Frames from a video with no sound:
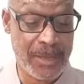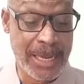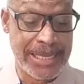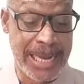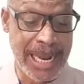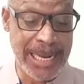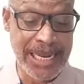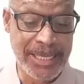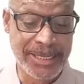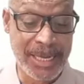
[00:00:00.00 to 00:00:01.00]
Yea,
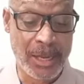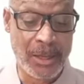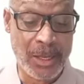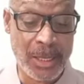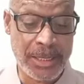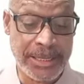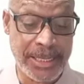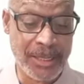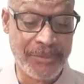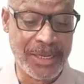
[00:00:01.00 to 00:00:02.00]
he shall
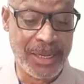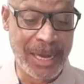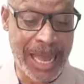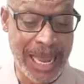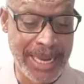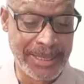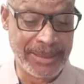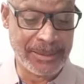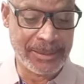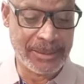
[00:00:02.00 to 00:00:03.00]
give delight
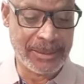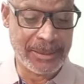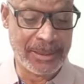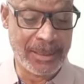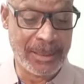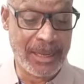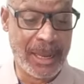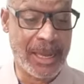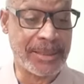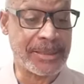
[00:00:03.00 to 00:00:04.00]

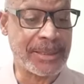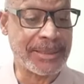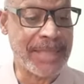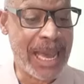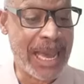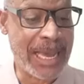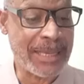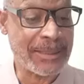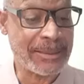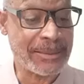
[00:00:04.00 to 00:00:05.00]
unto thy
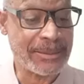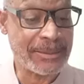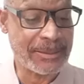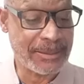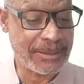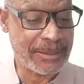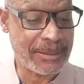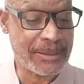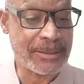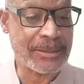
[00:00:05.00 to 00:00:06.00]

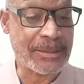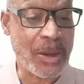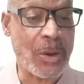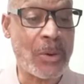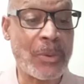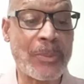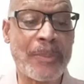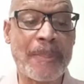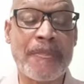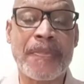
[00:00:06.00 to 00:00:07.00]
soul.
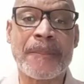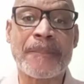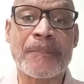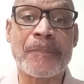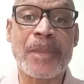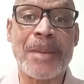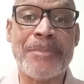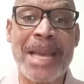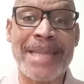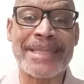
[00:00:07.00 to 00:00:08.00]

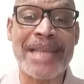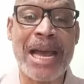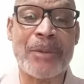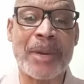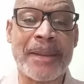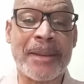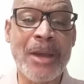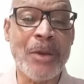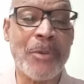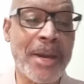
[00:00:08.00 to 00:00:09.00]
Bless Yahweh.
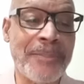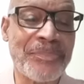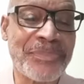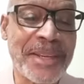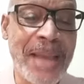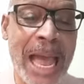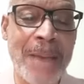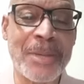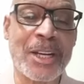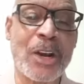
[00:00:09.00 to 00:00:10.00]
Well,
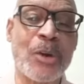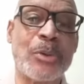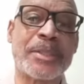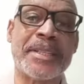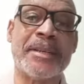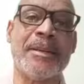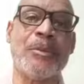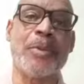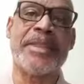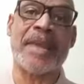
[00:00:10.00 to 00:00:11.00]
I'm going to close here.
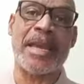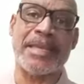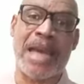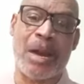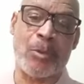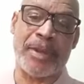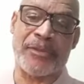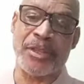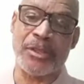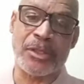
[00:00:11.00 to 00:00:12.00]
We thank Yahweh
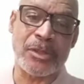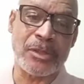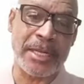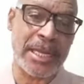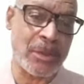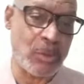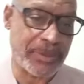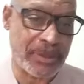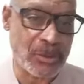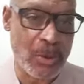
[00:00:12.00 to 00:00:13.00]
for you tuning in
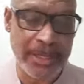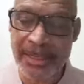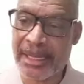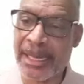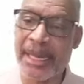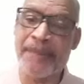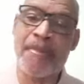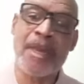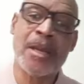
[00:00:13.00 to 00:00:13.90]
with us once again